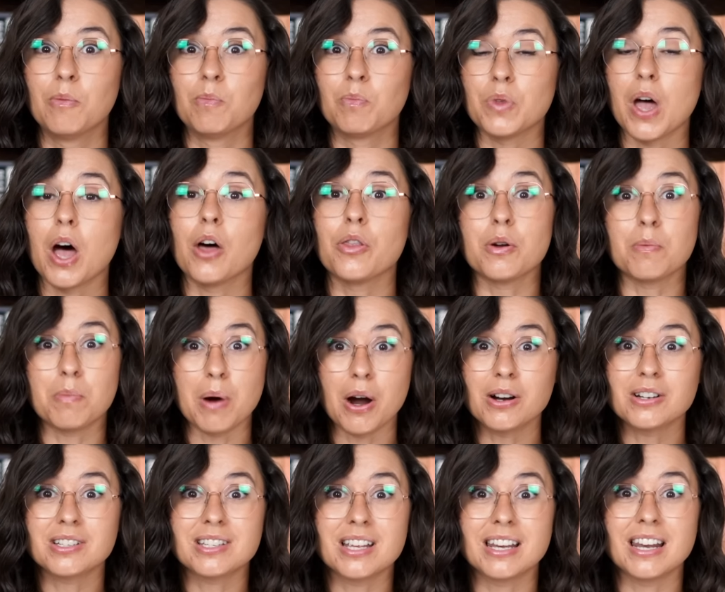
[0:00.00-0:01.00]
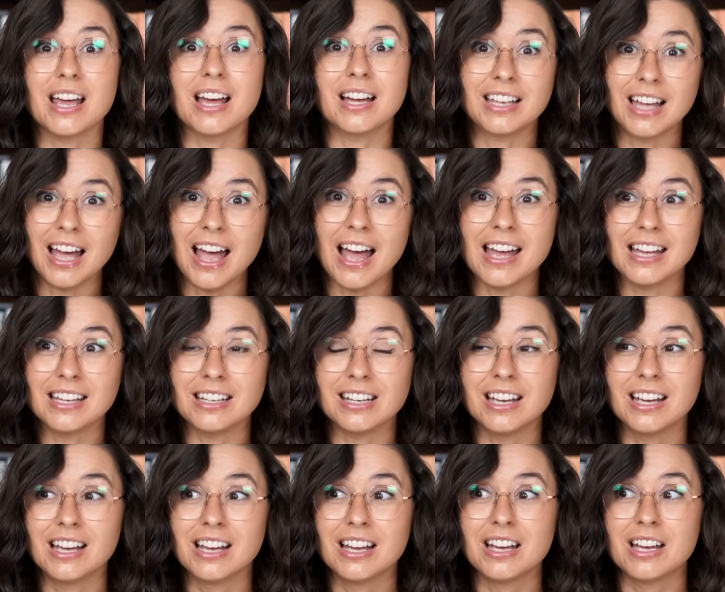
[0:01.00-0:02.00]
other person again.
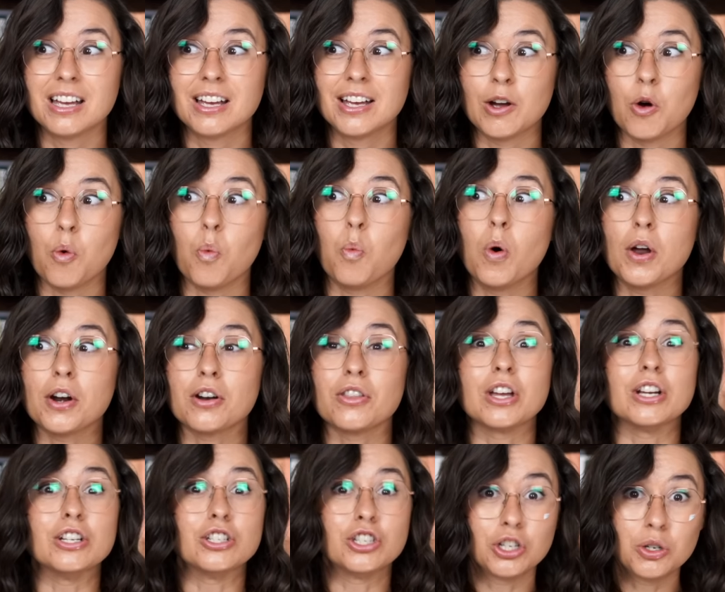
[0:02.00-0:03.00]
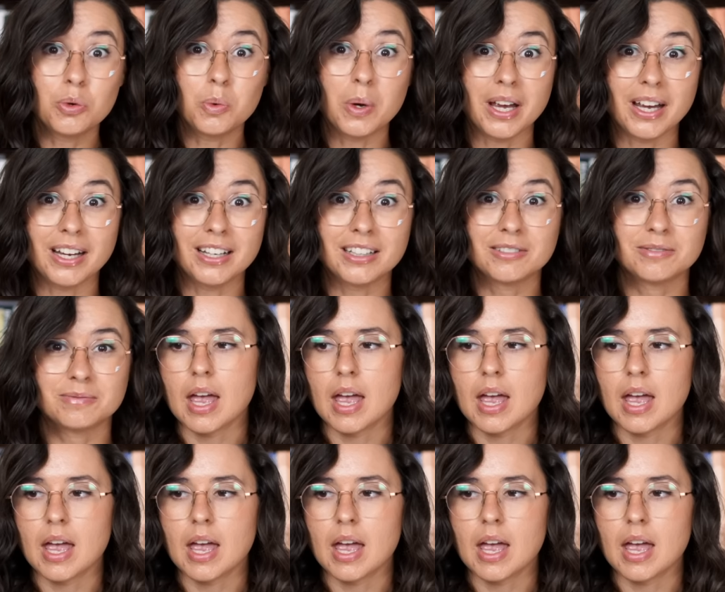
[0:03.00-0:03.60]
What are they doing?